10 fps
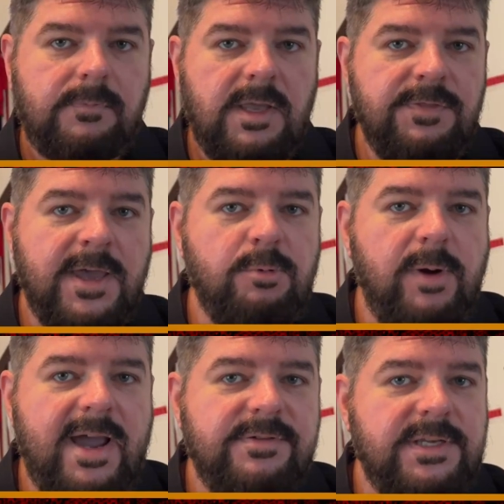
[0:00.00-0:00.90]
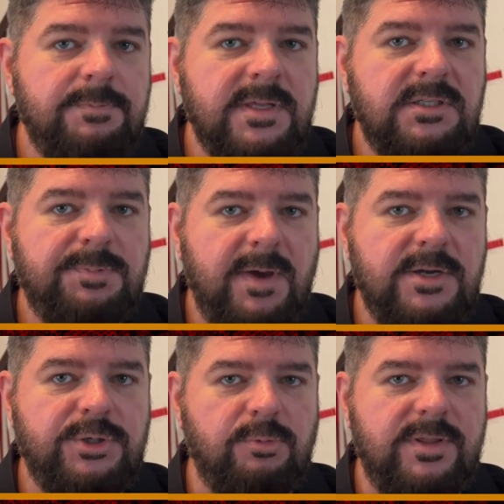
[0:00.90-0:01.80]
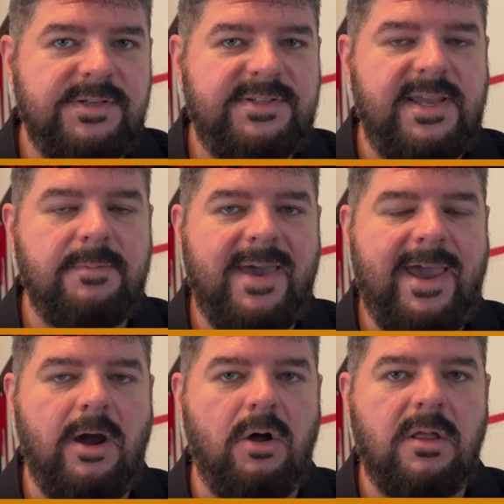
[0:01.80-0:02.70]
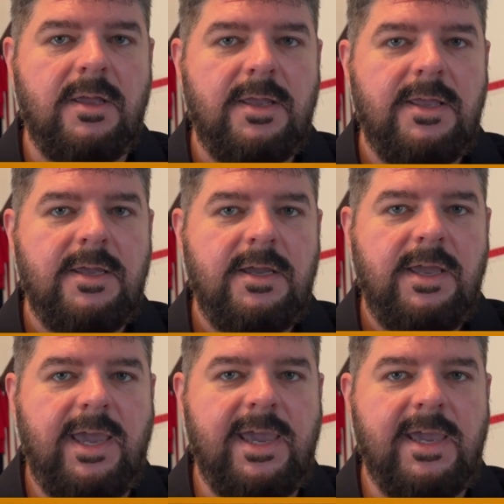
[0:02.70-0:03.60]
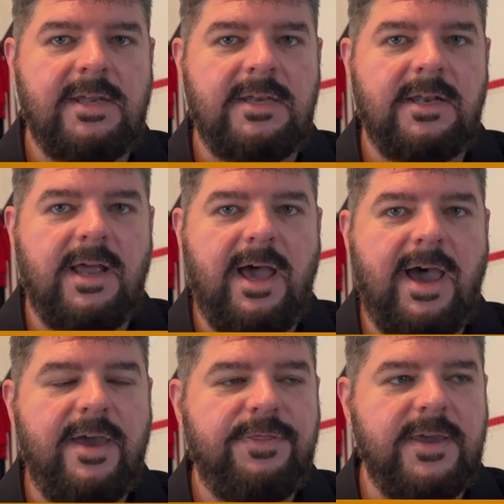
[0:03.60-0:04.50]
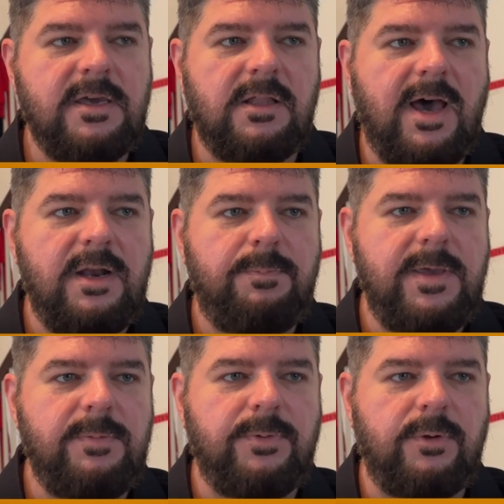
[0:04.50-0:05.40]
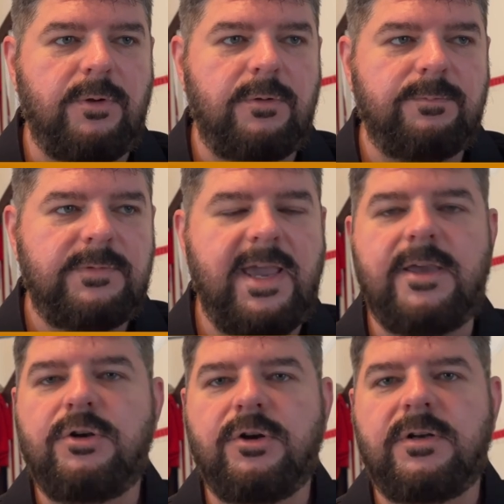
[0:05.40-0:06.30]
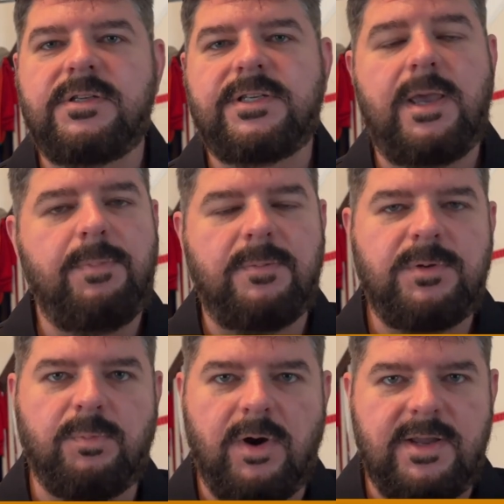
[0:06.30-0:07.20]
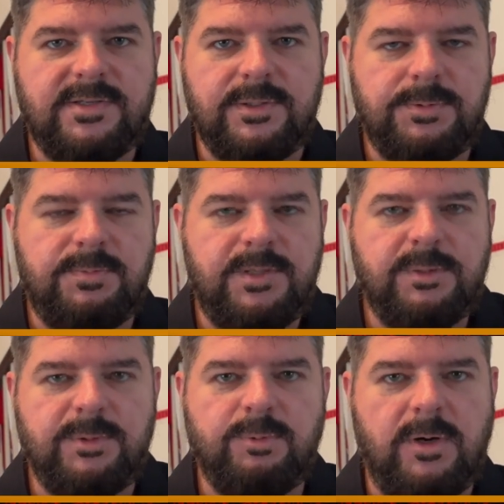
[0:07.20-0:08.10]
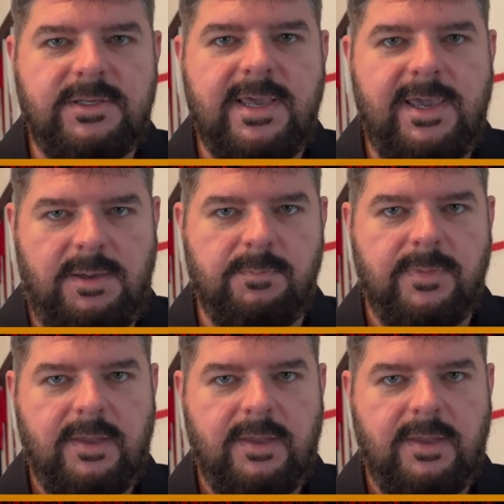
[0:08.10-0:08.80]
I think we have something special with Sam Howell. And I think a lot of people, yeah, you're going to say pump your brakes, this was one game.